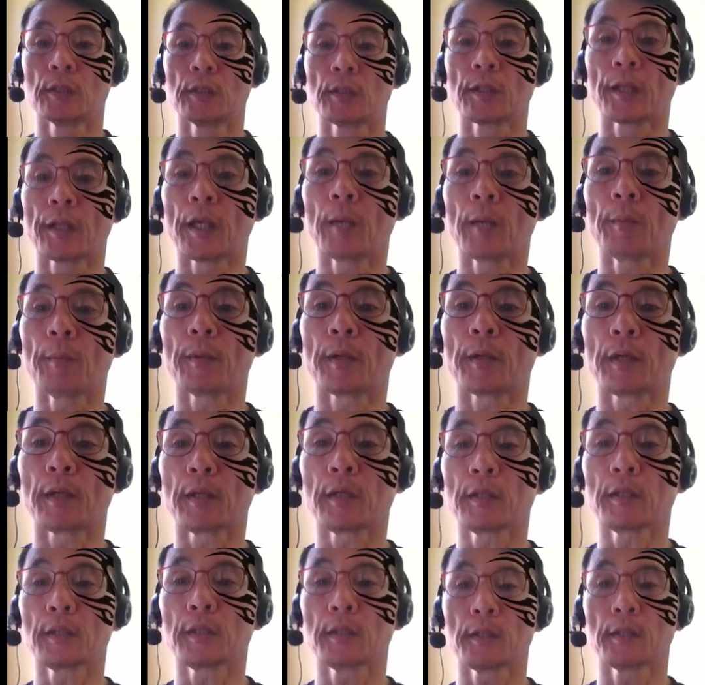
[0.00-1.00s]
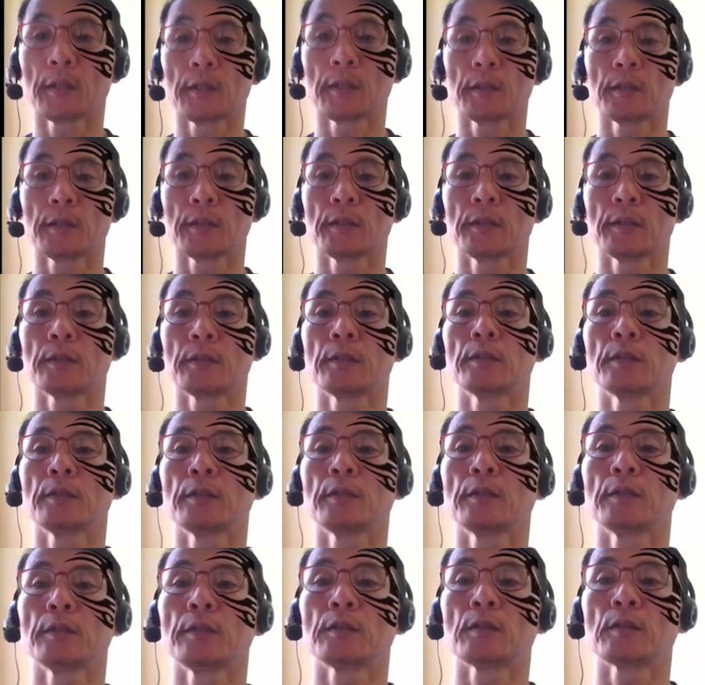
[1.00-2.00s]
camera
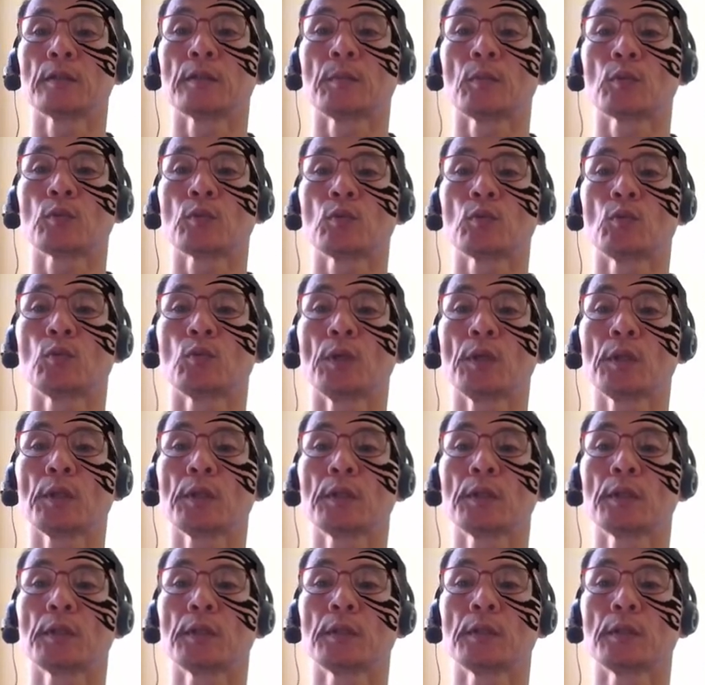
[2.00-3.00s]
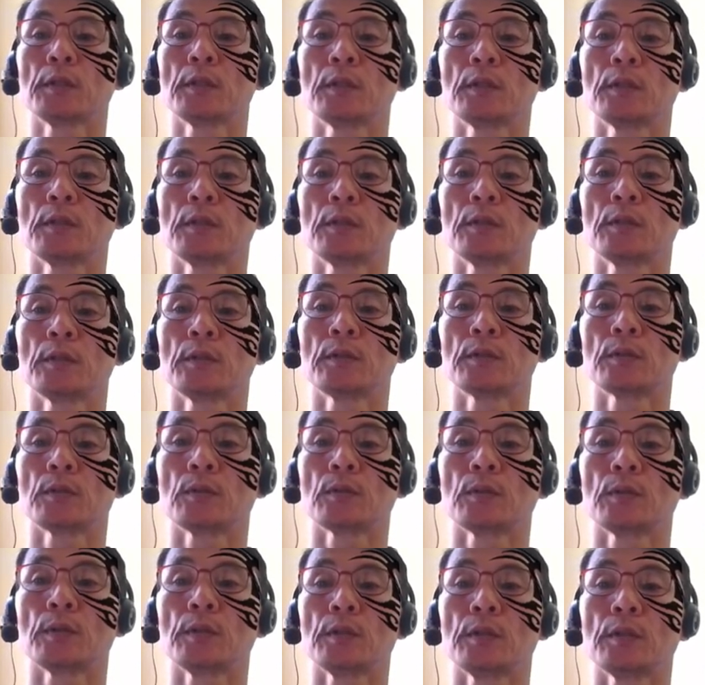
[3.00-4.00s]
is supposed to work. So
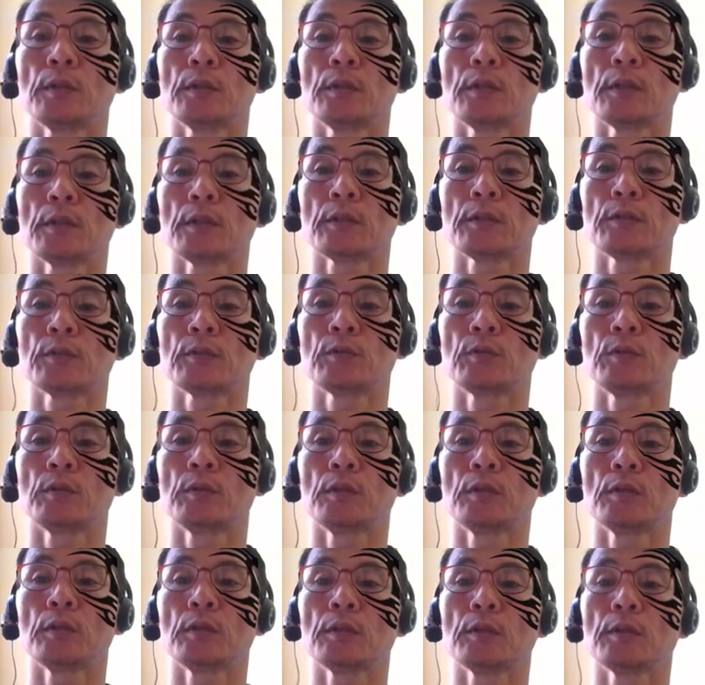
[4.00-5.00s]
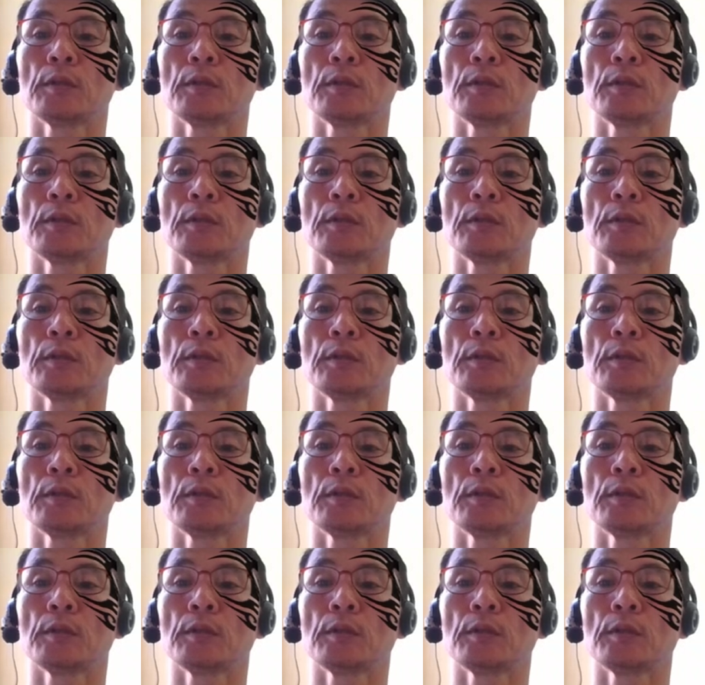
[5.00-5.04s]
here actually